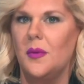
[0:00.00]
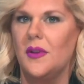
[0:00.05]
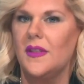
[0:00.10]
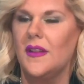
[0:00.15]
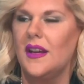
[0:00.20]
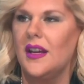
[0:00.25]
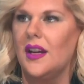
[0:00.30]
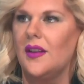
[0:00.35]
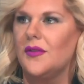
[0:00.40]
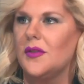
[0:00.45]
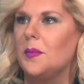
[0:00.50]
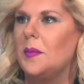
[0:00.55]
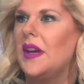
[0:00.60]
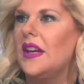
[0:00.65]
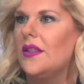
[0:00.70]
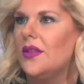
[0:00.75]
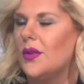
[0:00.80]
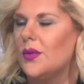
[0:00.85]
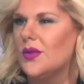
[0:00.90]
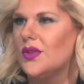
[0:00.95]
but they have to
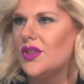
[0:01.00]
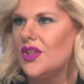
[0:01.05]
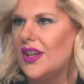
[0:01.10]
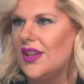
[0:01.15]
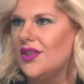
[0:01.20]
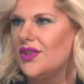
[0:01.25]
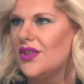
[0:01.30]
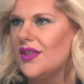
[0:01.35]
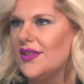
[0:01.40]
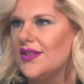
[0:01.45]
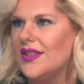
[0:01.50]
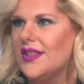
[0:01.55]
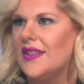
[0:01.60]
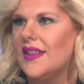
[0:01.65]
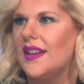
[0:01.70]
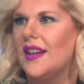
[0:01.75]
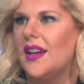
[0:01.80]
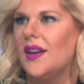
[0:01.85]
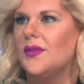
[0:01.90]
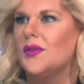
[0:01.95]
make those changes and they